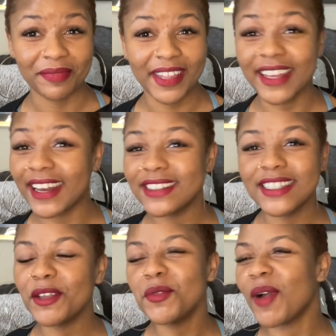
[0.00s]
Can I
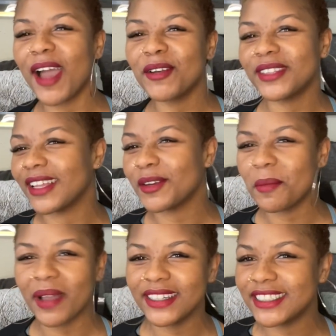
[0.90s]
tell you how I don't think
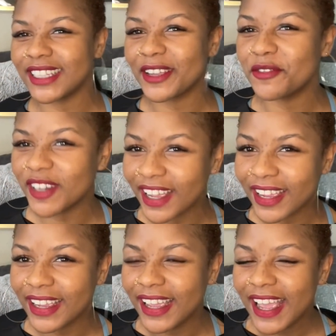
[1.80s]
nobody checking for that?